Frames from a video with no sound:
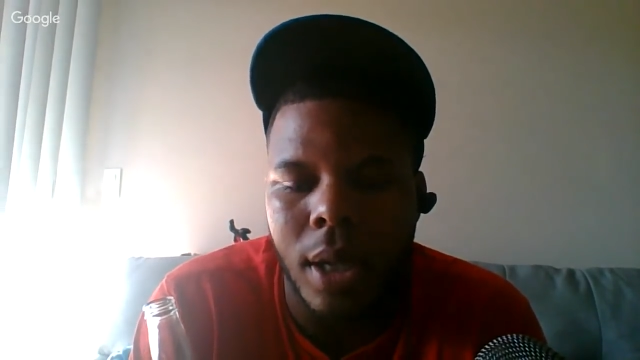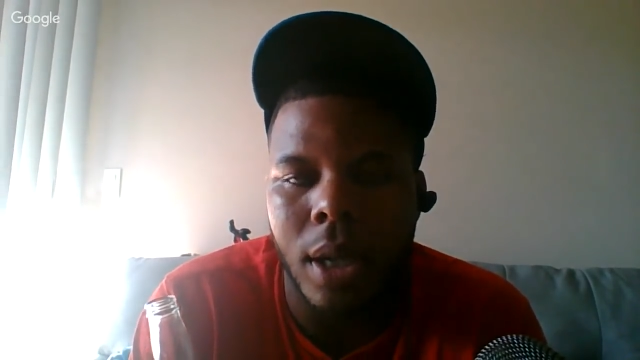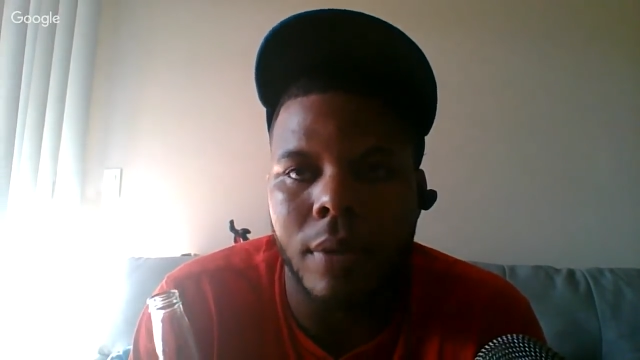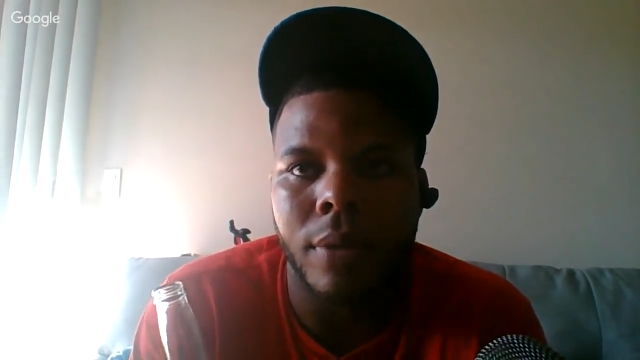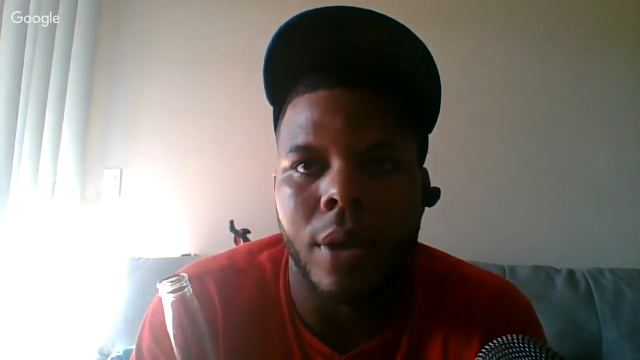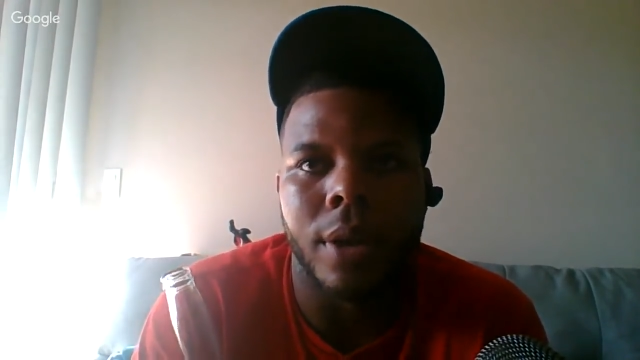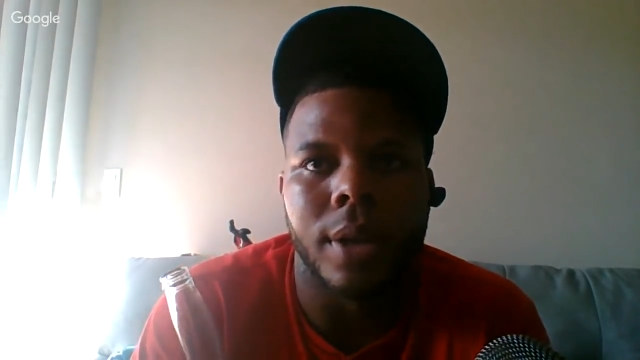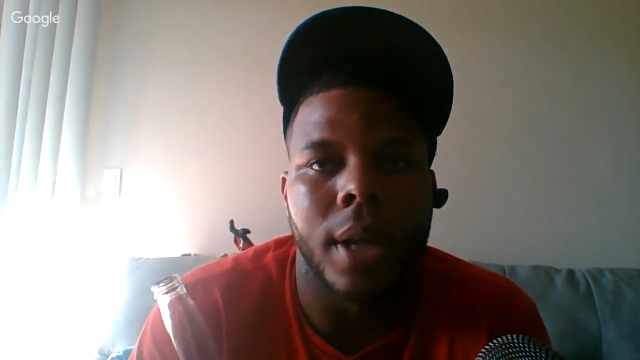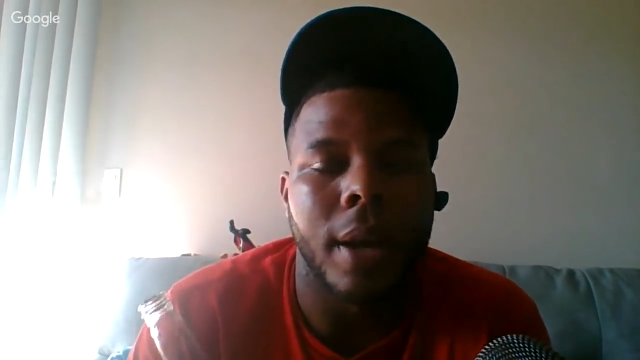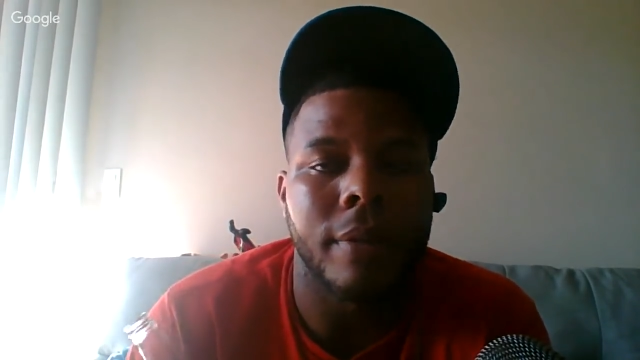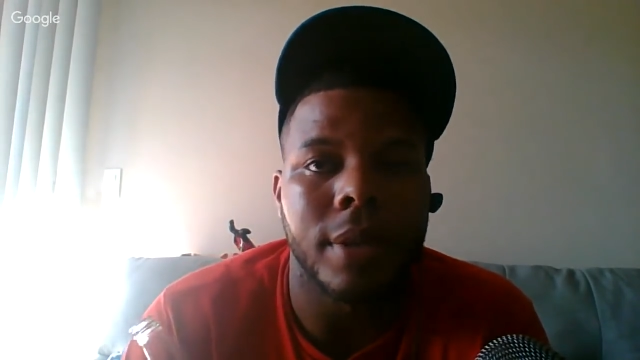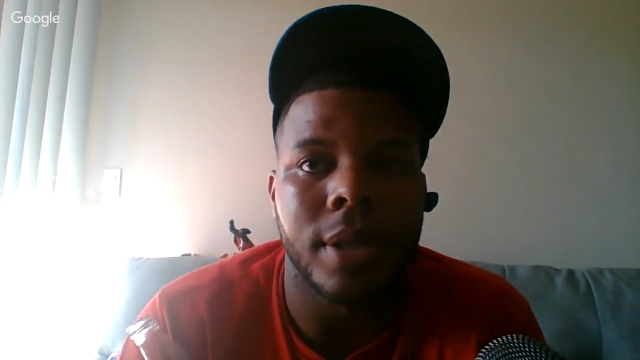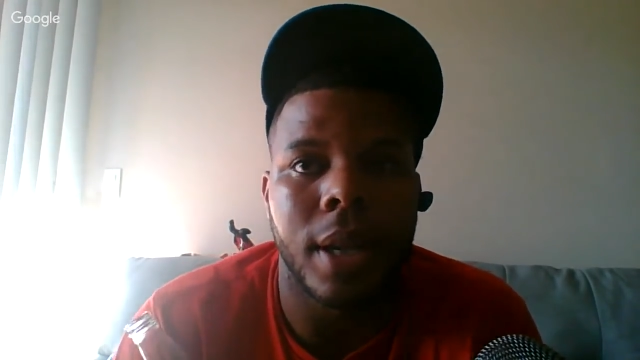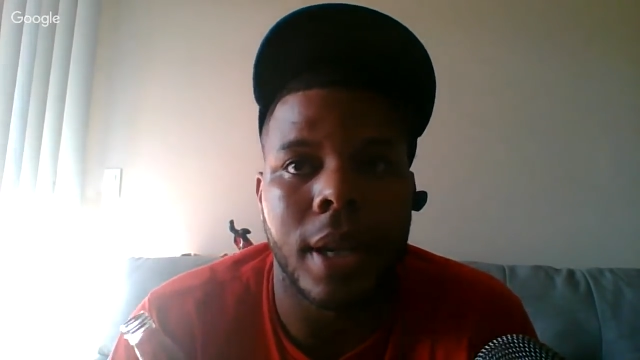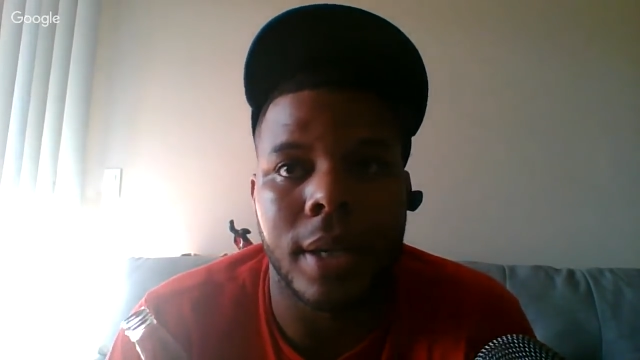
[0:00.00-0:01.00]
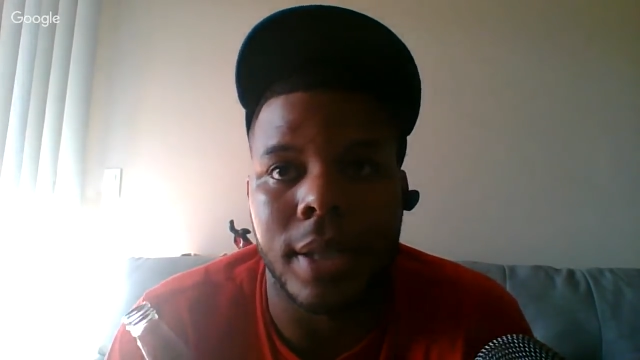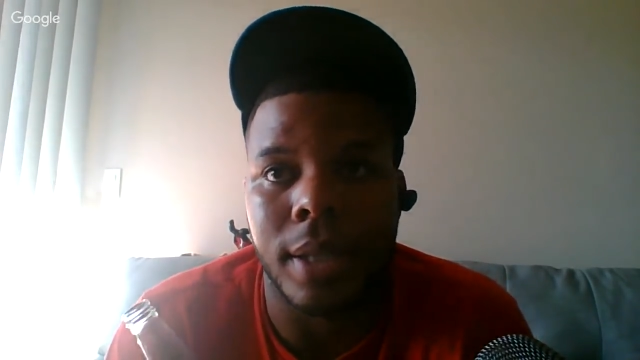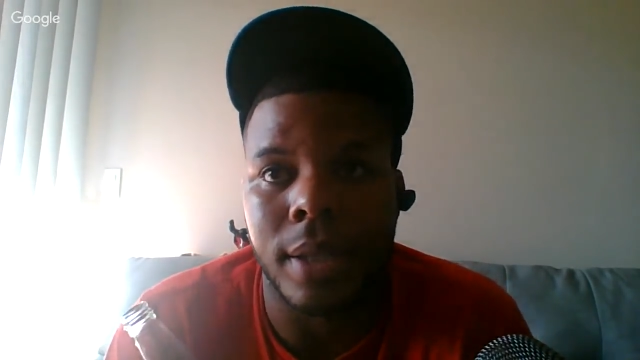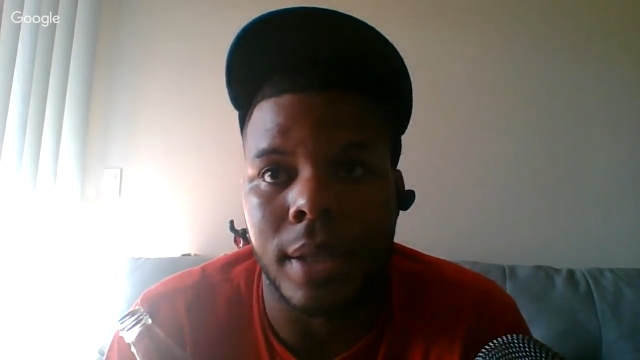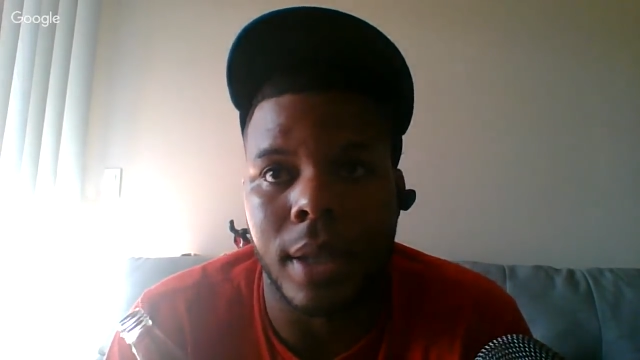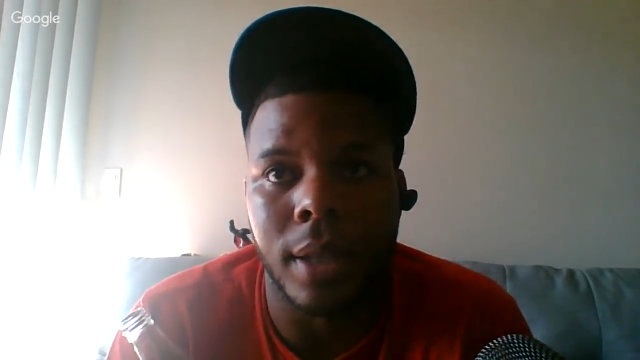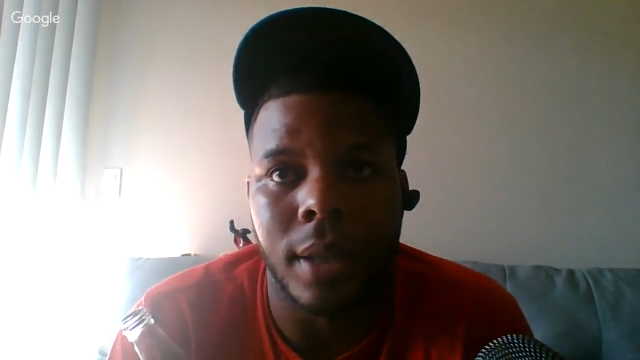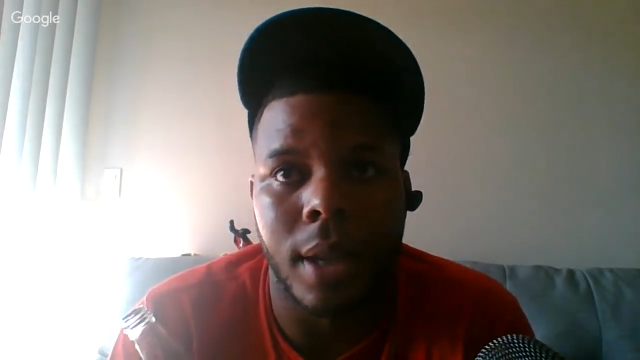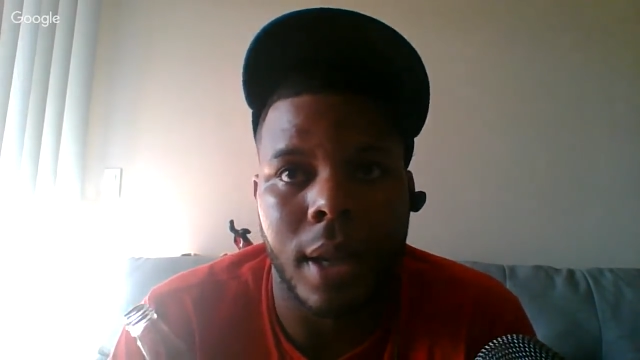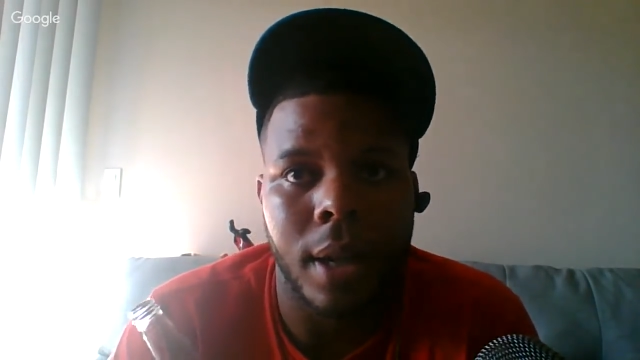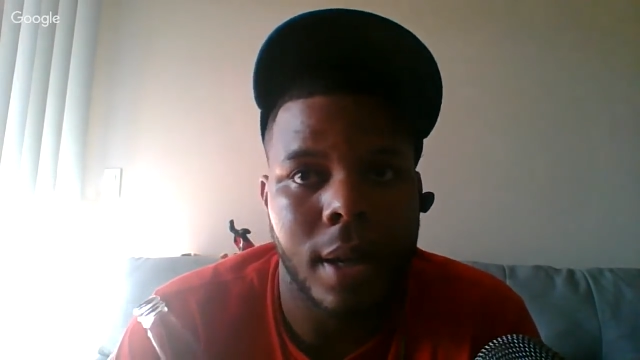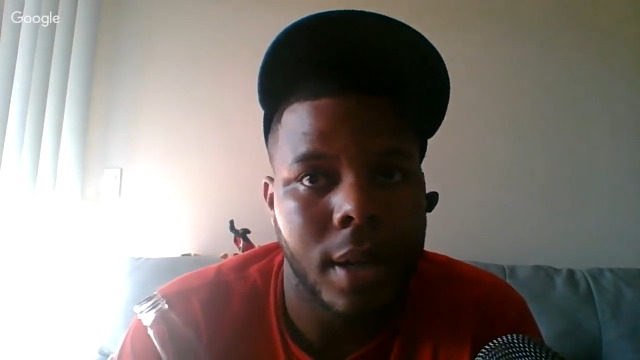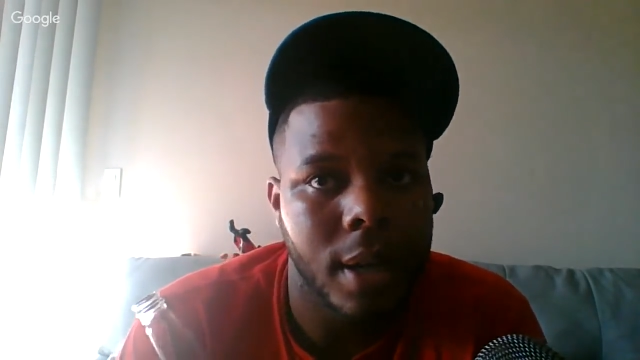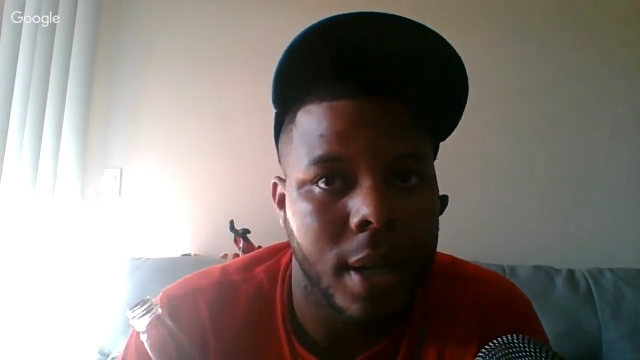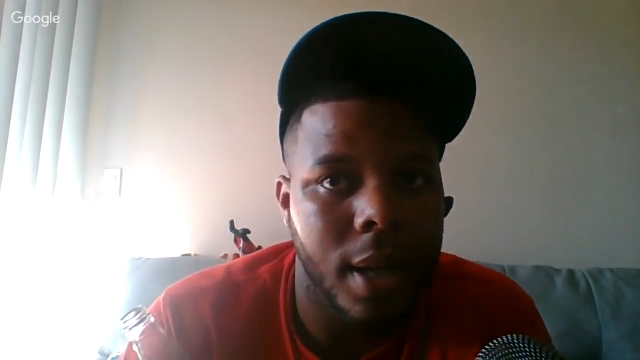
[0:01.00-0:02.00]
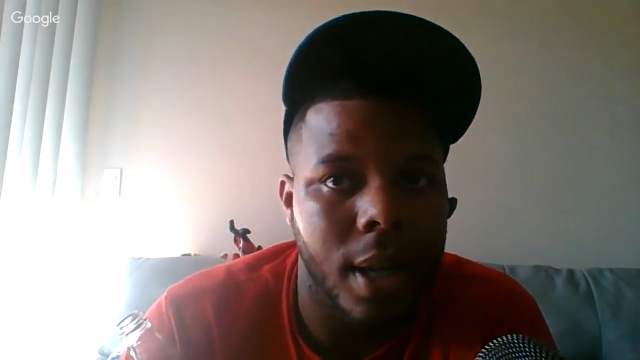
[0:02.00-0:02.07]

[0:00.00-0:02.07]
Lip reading: Even though they did have a chance at the end there,